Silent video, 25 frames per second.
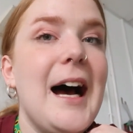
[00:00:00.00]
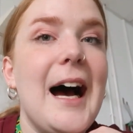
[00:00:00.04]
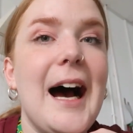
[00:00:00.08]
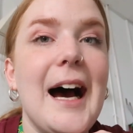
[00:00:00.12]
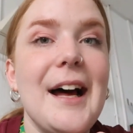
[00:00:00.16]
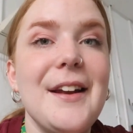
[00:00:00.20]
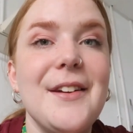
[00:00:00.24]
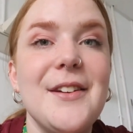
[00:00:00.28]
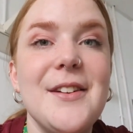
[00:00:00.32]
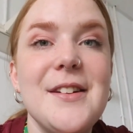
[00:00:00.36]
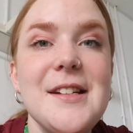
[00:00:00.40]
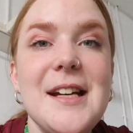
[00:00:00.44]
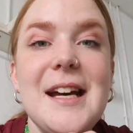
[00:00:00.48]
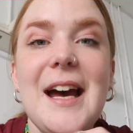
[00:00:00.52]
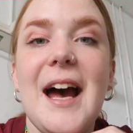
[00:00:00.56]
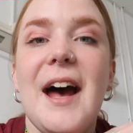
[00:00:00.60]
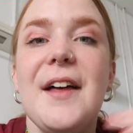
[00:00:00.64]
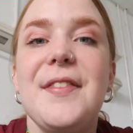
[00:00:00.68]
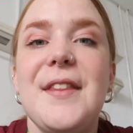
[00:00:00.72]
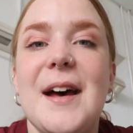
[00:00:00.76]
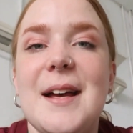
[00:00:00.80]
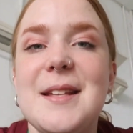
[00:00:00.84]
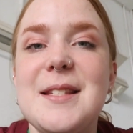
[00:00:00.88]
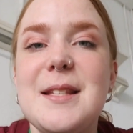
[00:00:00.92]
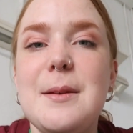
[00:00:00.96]
And
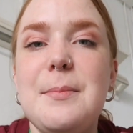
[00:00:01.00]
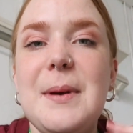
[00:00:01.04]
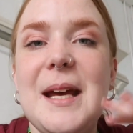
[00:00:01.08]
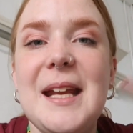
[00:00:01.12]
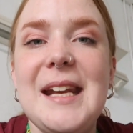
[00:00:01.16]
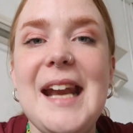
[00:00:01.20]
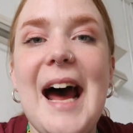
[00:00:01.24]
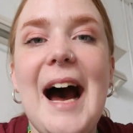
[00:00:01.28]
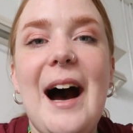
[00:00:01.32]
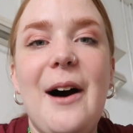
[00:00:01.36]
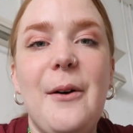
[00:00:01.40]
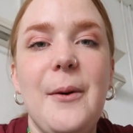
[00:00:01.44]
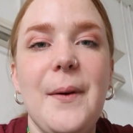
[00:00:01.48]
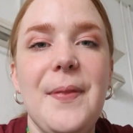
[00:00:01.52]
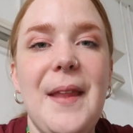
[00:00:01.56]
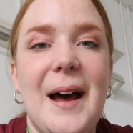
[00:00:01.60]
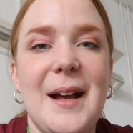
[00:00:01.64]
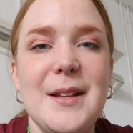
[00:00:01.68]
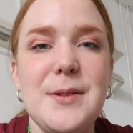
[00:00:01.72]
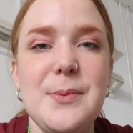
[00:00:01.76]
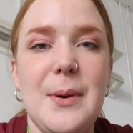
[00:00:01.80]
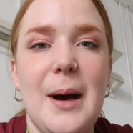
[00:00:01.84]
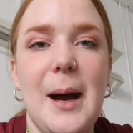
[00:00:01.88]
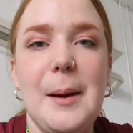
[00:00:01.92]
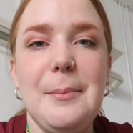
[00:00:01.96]
that's the bit now, and
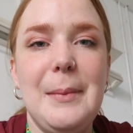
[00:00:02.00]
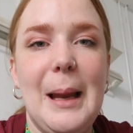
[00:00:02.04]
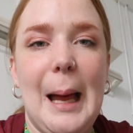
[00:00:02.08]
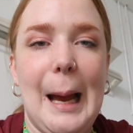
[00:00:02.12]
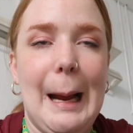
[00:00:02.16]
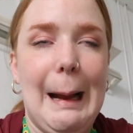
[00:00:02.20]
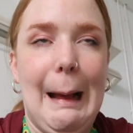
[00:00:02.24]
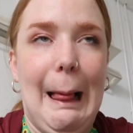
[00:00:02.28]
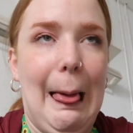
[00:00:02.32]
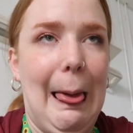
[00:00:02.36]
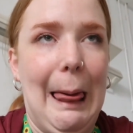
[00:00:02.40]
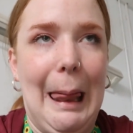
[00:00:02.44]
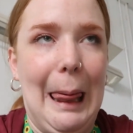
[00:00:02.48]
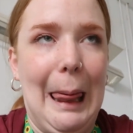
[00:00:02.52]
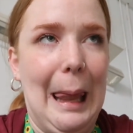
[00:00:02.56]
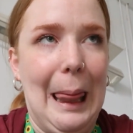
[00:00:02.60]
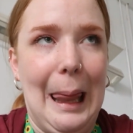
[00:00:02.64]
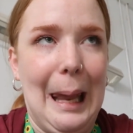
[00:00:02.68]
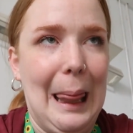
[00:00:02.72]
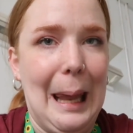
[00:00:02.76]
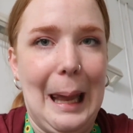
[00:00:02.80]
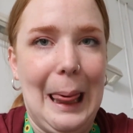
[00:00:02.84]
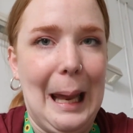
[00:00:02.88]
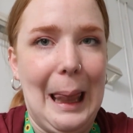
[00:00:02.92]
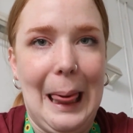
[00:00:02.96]
that's why I'm like,
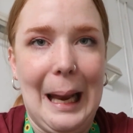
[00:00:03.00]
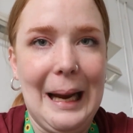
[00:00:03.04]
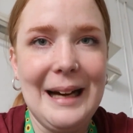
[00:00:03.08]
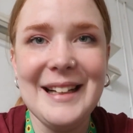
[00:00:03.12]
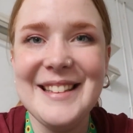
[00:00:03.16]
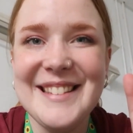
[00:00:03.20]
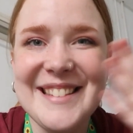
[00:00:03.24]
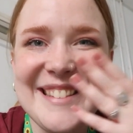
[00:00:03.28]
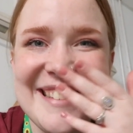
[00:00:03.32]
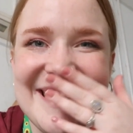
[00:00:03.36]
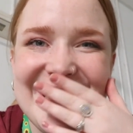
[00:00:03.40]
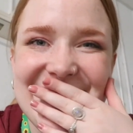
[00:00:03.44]
oh.